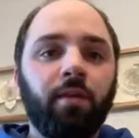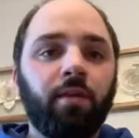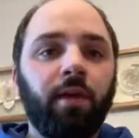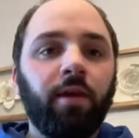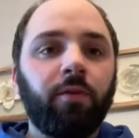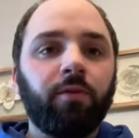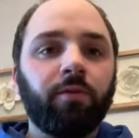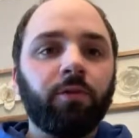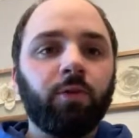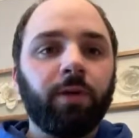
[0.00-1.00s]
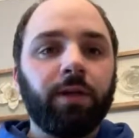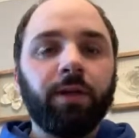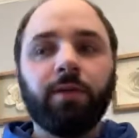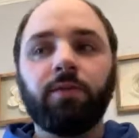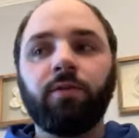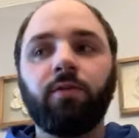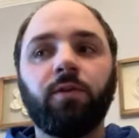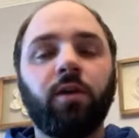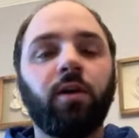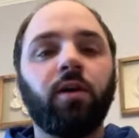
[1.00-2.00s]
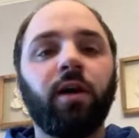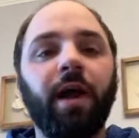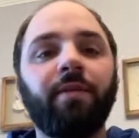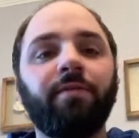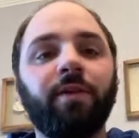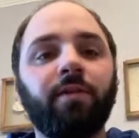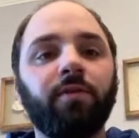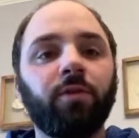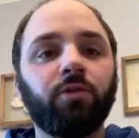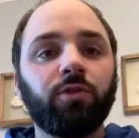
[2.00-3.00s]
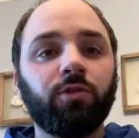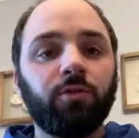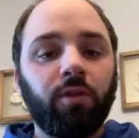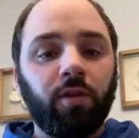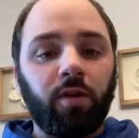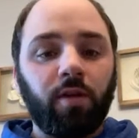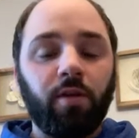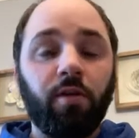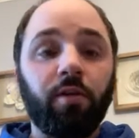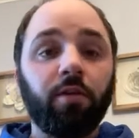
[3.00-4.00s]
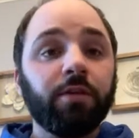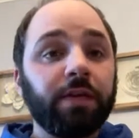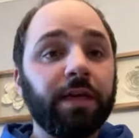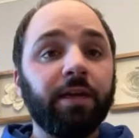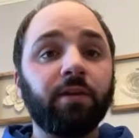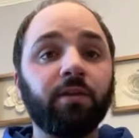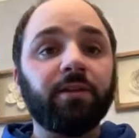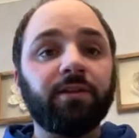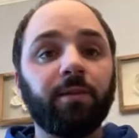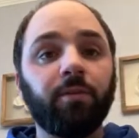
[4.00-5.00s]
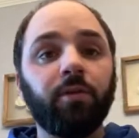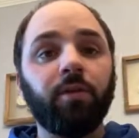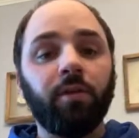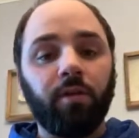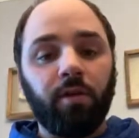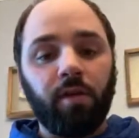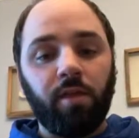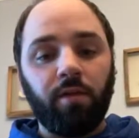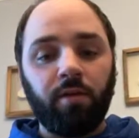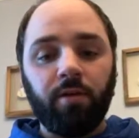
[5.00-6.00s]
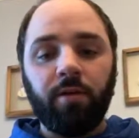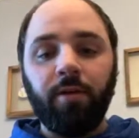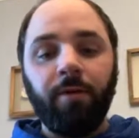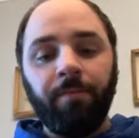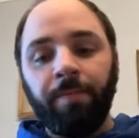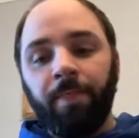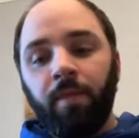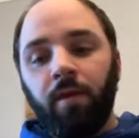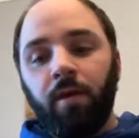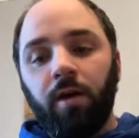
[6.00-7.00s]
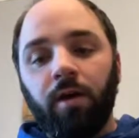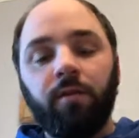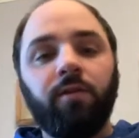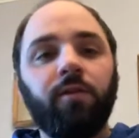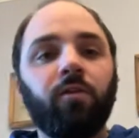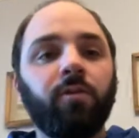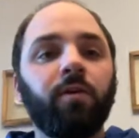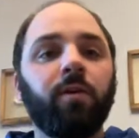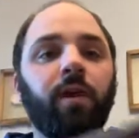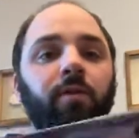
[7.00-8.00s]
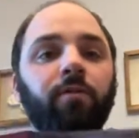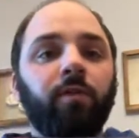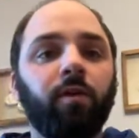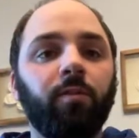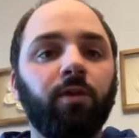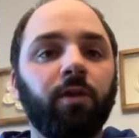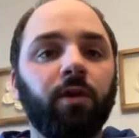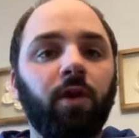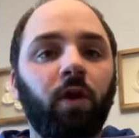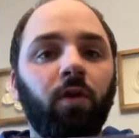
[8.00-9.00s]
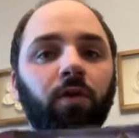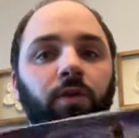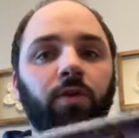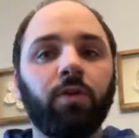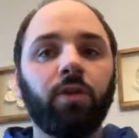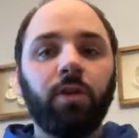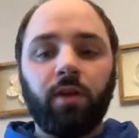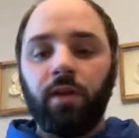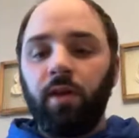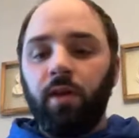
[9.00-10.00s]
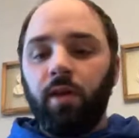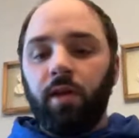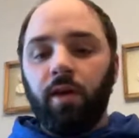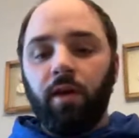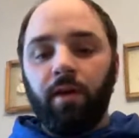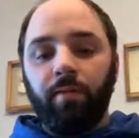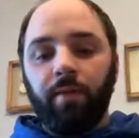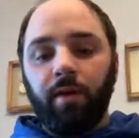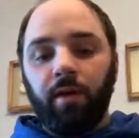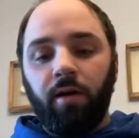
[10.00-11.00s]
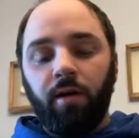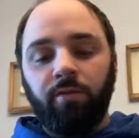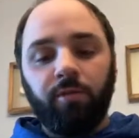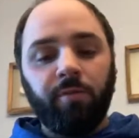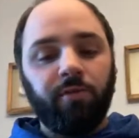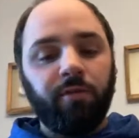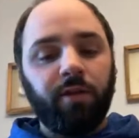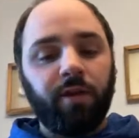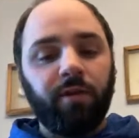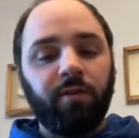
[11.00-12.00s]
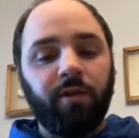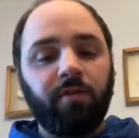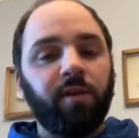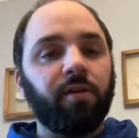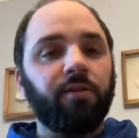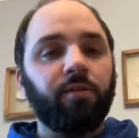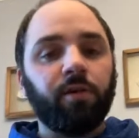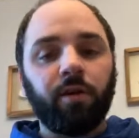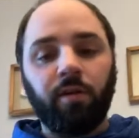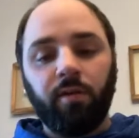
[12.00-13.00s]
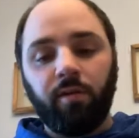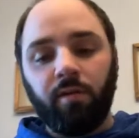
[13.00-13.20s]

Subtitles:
Thank you for joining us for our Advent devotional on our third day here, December the 3rd, continuing out of our book, All the Good. Our scripture today is Isaiah 40,